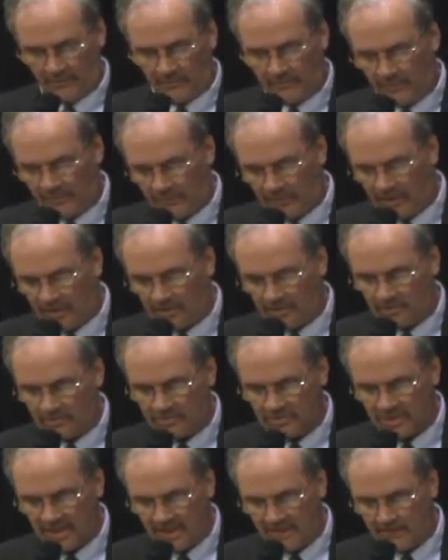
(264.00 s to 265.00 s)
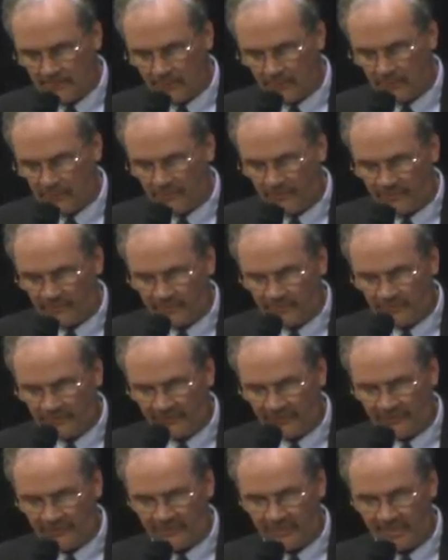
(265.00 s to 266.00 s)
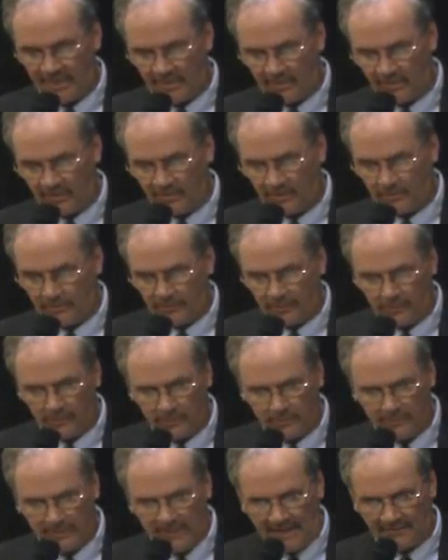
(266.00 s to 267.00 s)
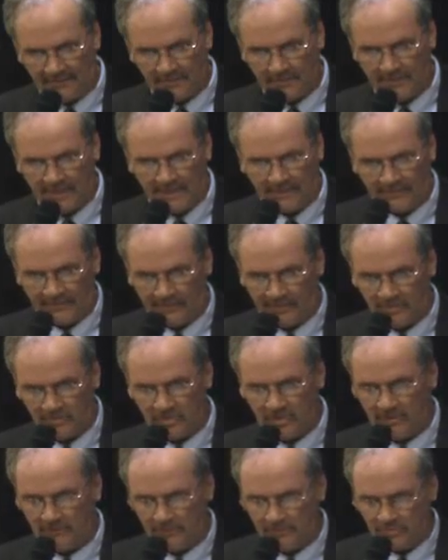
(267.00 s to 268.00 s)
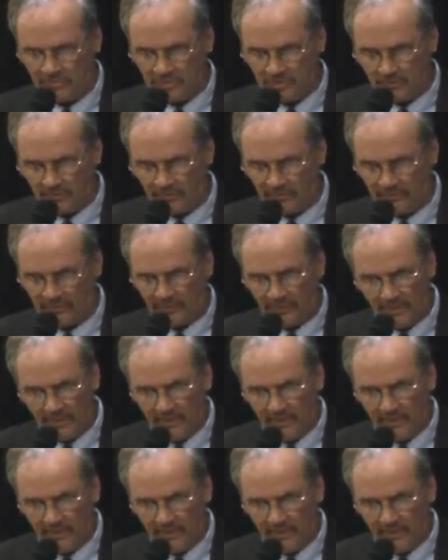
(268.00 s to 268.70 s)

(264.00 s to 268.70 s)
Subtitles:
We saw Coach Tom Burns and his assistant Hal Kilby win back-to-back state championships.